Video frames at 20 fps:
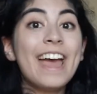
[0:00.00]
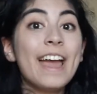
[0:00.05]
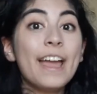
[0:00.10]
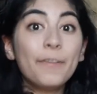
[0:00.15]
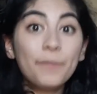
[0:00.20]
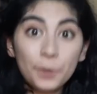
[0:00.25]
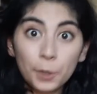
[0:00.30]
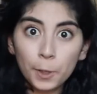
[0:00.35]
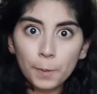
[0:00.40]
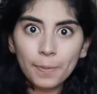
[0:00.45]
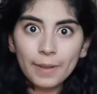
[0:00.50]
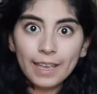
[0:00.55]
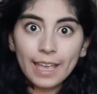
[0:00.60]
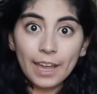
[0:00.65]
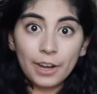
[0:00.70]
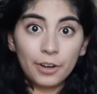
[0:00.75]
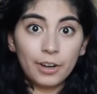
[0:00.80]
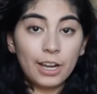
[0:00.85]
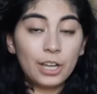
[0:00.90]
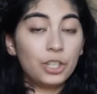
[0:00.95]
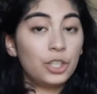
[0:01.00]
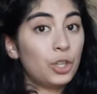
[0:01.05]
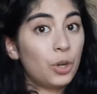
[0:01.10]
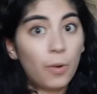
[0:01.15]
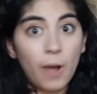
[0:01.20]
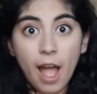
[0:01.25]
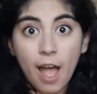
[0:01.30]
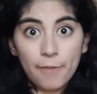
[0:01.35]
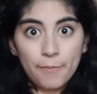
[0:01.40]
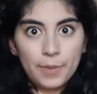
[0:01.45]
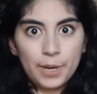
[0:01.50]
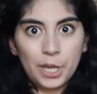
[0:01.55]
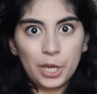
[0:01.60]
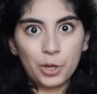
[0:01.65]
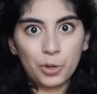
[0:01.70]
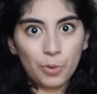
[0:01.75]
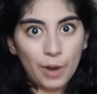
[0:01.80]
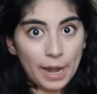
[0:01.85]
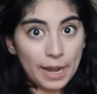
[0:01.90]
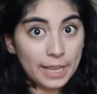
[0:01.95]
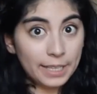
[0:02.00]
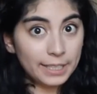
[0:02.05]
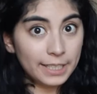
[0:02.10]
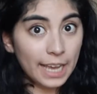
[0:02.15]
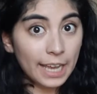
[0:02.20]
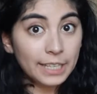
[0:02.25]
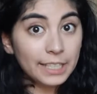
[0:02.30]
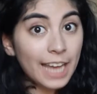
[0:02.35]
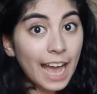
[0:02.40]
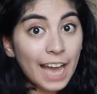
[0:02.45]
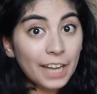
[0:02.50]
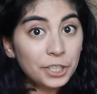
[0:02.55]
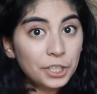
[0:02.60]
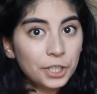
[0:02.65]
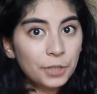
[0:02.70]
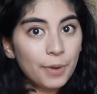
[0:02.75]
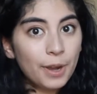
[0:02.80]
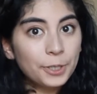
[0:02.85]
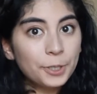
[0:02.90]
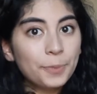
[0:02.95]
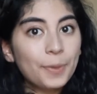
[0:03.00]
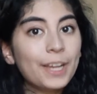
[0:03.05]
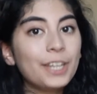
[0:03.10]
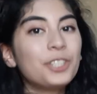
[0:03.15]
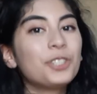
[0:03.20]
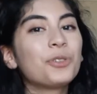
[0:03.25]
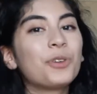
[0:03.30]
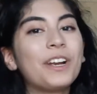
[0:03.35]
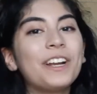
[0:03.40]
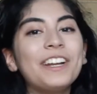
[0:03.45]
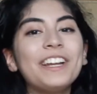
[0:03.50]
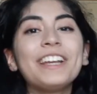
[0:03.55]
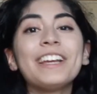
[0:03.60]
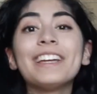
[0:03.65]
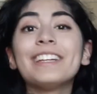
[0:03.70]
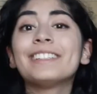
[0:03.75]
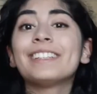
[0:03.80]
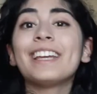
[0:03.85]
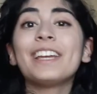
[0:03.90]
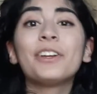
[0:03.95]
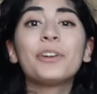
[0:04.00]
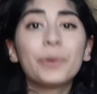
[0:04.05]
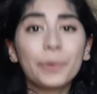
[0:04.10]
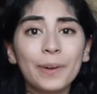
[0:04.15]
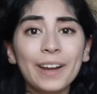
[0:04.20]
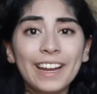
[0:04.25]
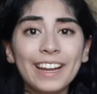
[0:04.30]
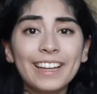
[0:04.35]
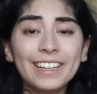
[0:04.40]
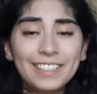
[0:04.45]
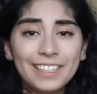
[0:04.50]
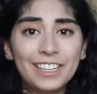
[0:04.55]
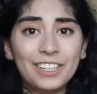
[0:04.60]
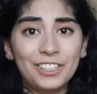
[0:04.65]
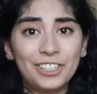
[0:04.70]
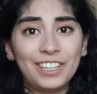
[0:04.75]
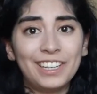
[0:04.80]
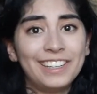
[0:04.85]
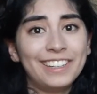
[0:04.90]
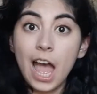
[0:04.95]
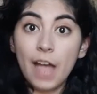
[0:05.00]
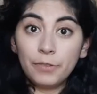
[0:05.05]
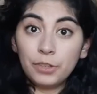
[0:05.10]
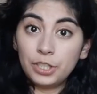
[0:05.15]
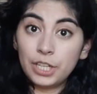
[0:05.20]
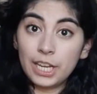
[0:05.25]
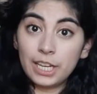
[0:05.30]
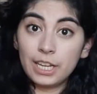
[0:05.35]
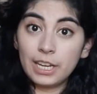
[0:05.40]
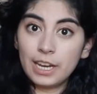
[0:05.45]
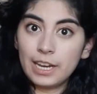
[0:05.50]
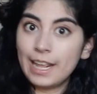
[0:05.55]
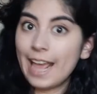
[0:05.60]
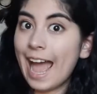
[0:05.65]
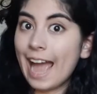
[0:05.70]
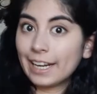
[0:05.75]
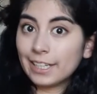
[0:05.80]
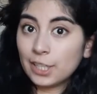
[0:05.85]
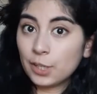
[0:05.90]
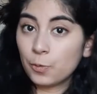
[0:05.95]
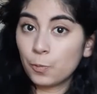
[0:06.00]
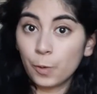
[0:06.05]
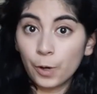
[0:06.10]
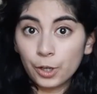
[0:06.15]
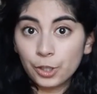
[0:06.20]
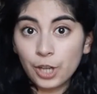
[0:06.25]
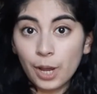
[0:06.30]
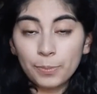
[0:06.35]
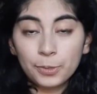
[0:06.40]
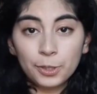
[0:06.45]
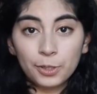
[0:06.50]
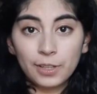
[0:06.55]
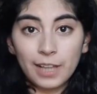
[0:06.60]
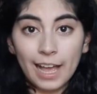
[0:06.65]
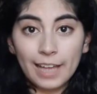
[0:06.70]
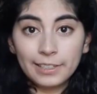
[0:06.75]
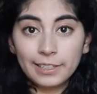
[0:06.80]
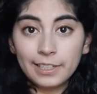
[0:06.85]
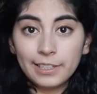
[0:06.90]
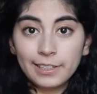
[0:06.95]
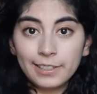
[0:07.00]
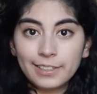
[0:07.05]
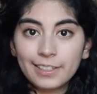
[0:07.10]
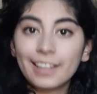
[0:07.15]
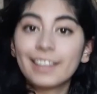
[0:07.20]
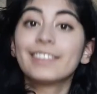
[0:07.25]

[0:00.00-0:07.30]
if you're a beginner and don't have many credits yet to add to your resume, training is a great addition. Have you taken any acting workshops or classes?